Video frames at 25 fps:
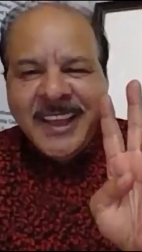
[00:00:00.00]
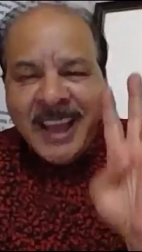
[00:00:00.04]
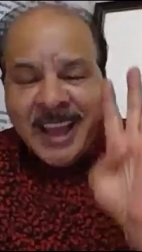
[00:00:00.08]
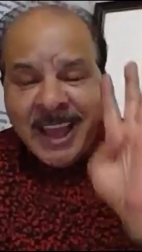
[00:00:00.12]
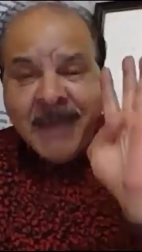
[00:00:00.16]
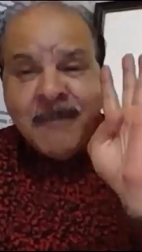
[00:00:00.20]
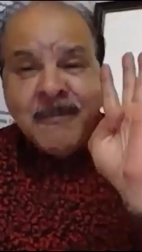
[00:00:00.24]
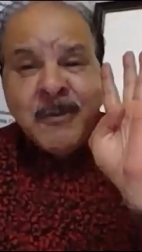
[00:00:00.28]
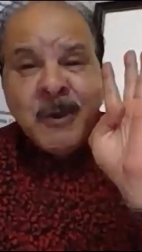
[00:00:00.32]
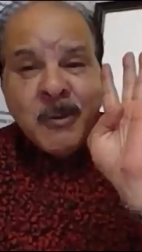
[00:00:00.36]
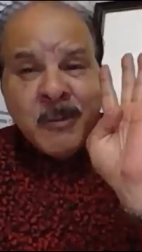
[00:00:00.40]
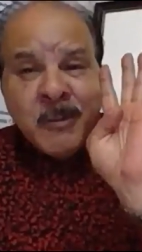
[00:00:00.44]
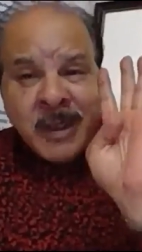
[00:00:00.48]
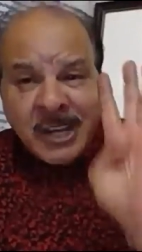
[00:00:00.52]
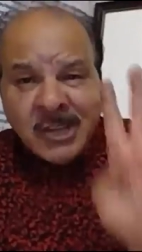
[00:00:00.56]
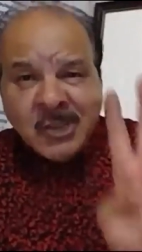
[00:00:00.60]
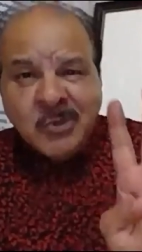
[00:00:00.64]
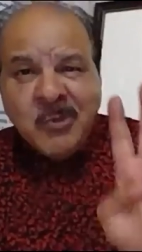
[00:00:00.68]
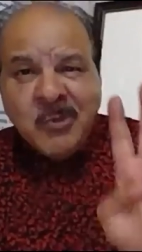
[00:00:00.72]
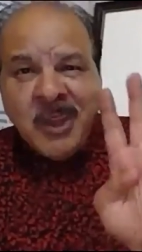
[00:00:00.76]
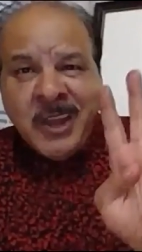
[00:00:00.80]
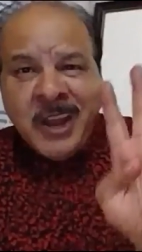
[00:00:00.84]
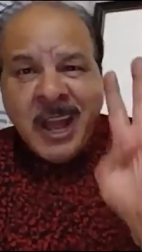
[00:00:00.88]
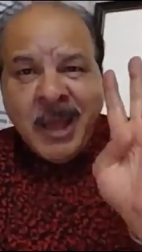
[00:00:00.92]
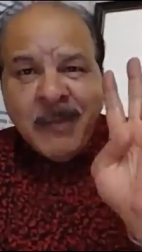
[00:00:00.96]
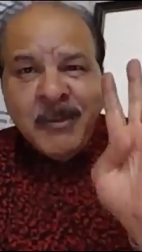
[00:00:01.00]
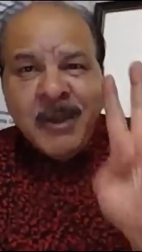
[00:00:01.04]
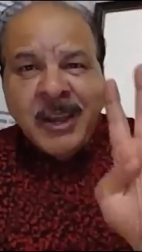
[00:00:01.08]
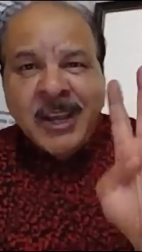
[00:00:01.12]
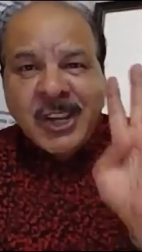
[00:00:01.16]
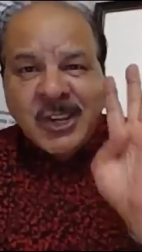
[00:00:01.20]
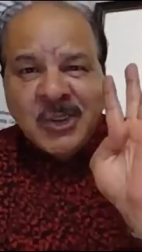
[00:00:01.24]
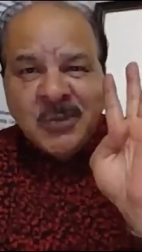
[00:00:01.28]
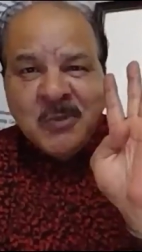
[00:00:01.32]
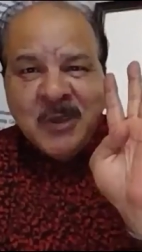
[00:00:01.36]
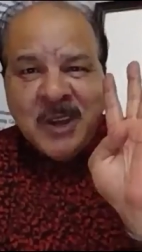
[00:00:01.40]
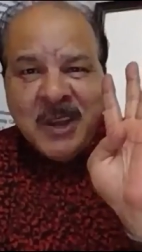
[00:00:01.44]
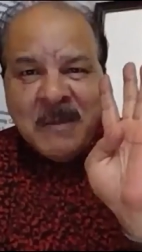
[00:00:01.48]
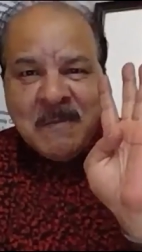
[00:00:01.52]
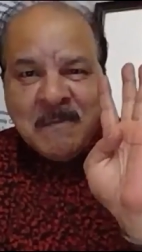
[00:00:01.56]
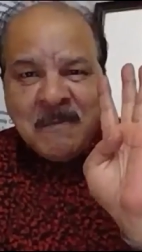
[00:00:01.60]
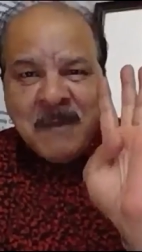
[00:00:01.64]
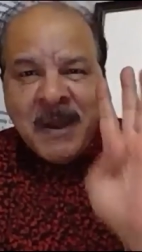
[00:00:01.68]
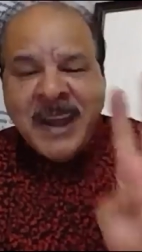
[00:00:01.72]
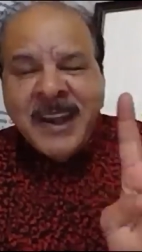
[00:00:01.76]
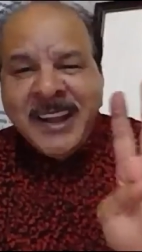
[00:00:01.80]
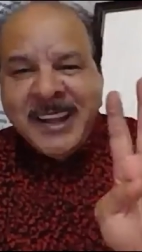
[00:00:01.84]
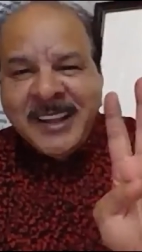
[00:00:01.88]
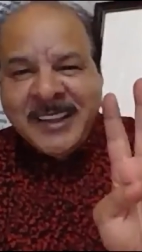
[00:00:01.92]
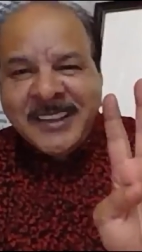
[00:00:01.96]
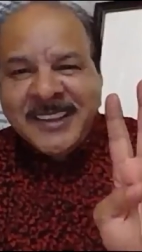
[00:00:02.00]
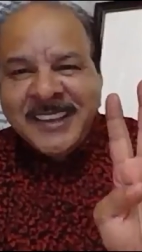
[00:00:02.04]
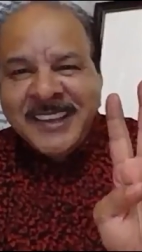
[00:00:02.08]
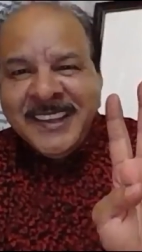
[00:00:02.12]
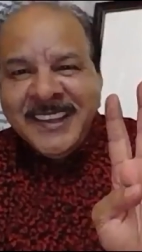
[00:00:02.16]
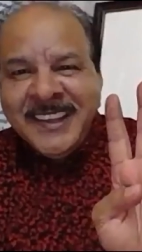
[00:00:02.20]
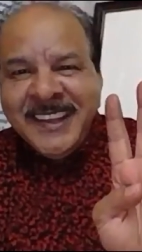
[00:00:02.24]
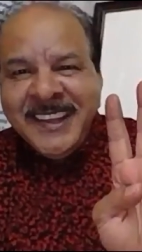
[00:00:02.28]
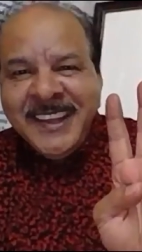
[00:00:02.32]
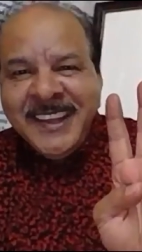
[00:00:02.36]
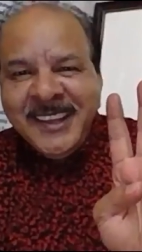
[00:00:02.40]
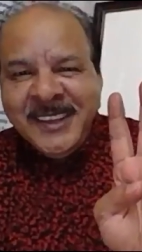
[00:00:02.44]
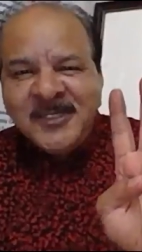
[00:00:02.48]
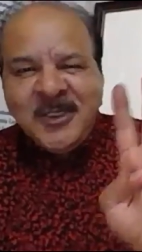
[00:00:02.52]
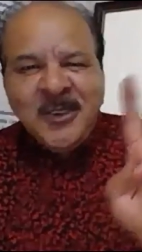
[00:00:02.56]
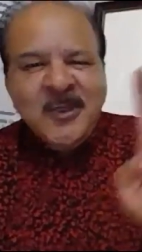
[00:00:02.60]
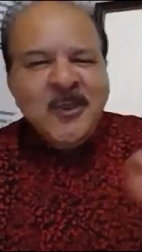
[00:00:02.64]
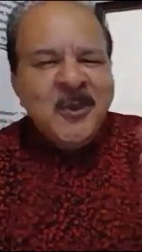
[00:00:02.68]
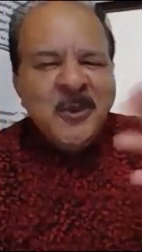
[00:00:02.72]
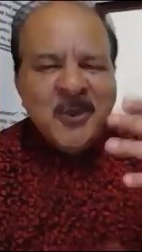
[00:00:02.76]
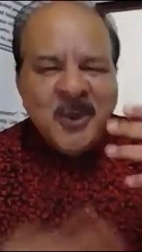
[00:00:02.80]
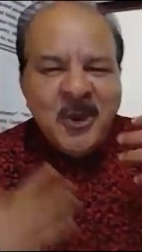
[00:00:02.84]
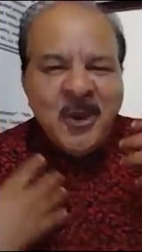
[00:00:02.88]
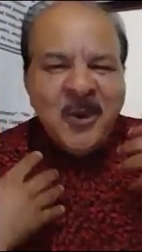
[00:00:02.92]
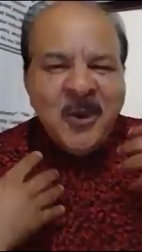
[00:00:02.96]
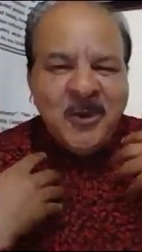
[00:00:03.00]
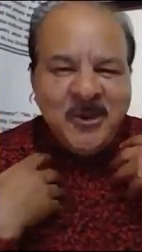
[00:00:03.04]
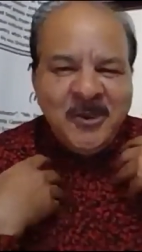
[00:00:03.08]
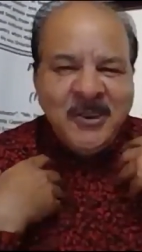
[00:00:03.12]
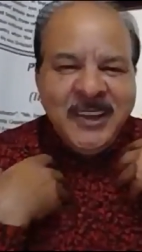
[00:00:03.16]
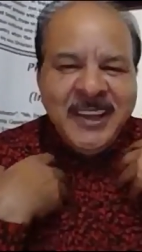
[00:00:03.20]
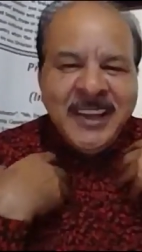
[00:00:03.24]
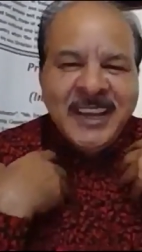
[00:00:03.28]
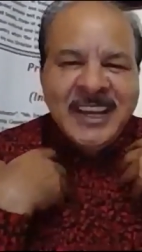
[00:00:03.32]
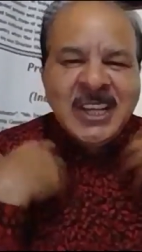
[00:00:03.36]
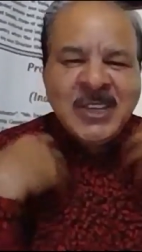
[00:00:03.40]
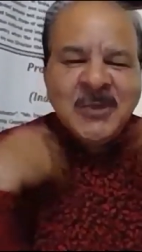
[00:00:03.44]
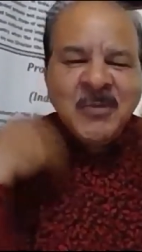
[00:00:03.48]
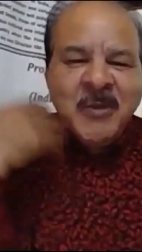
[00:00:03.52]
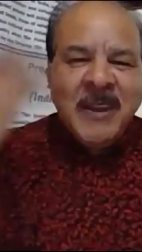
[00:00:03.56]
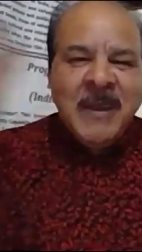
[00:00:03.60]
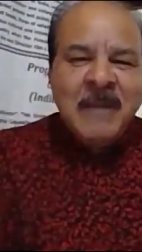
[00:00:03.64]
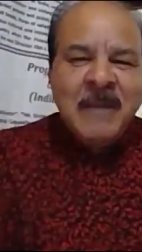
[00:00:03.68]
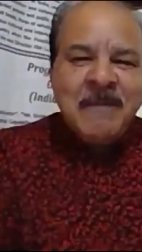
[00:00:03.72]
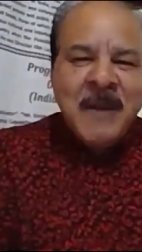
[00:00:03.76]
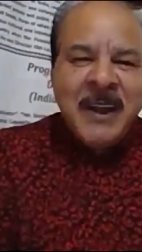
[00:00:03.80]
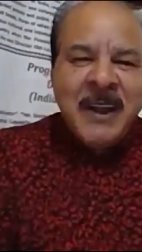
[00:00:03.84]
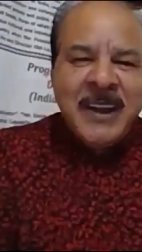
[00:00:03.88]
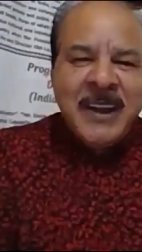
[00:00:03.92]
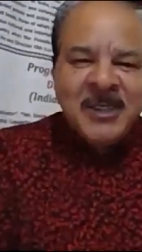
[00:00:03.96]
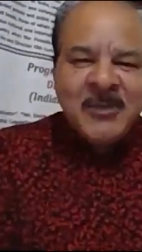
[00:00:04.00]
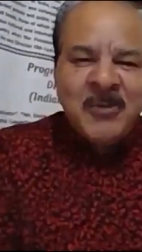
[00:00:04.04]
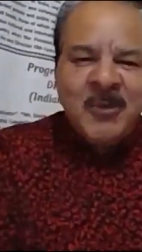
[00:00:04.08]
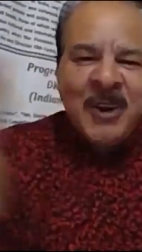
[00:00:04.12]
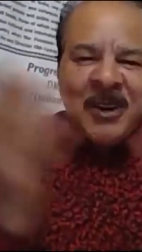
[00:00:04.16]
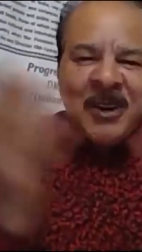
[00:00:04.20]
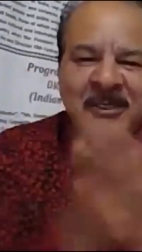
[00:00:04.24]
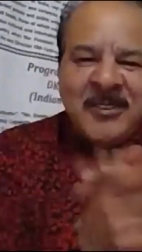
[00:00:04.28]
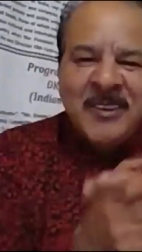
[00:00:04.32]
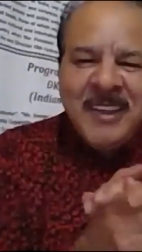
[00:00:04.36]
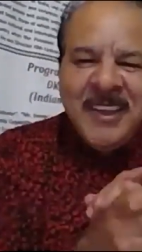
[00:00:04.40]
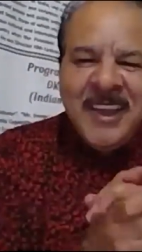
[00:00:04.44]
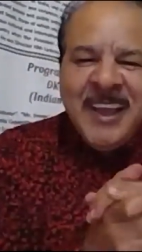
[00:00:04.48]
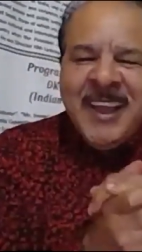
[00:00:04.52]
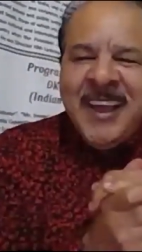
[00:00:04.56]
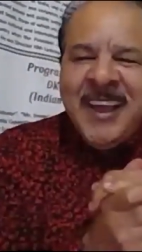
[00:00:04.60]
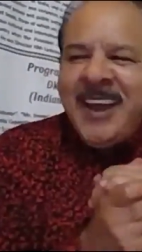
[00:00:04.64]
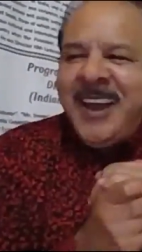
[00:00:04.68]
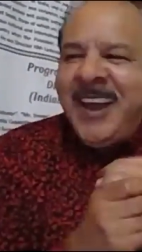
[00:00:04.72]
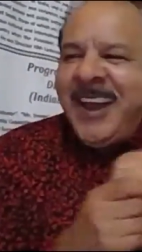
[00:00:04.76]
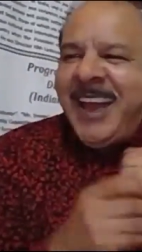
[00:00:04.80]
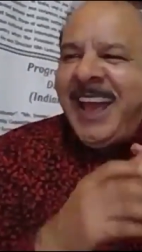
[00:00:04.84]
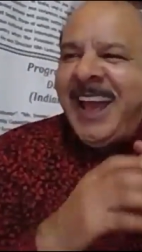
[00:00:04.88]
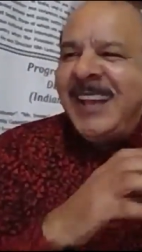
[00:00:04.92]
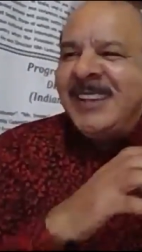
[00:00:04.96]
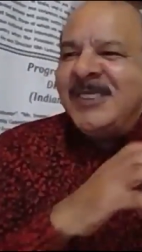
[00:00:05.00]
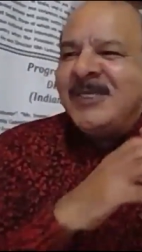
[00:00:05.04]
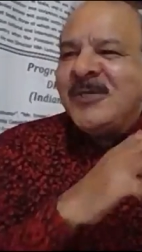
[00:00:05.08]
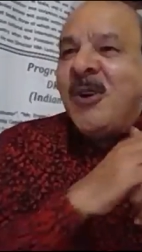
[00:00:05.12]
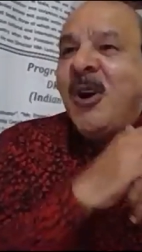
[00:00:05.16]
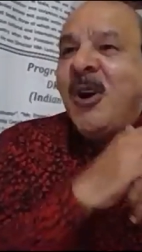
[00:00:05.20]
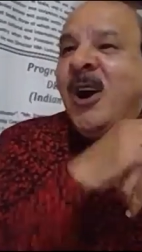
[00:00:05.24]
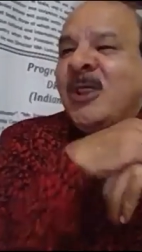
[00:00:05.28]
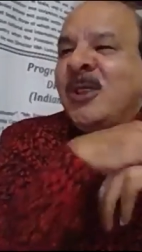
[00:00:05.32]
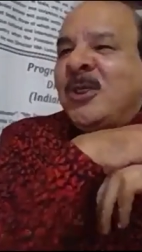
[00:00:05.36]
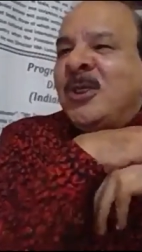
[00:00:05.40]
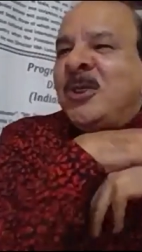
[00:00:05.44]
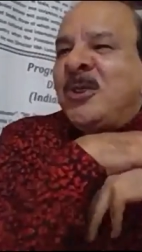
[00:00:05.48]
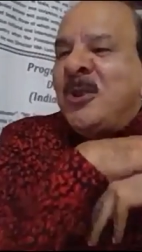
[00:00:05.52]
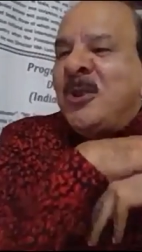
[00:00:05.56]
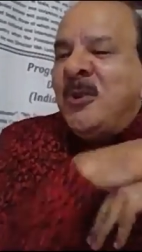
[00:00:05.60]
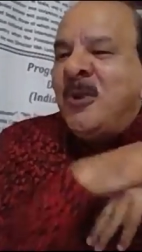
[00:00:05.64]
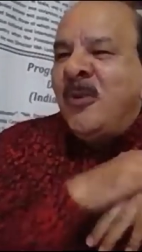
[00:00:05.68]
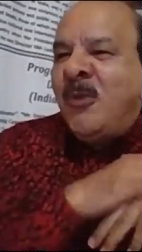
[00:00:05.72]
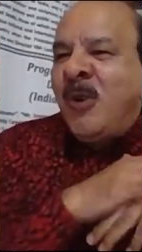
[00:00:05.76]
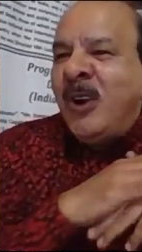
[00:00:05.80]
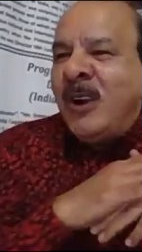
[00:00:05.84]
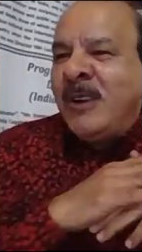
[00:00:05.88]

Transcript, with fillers: I'm from Kashmir. I'm a Kashmiri Pandit. So you know Kashmiri Pandits what has gone through,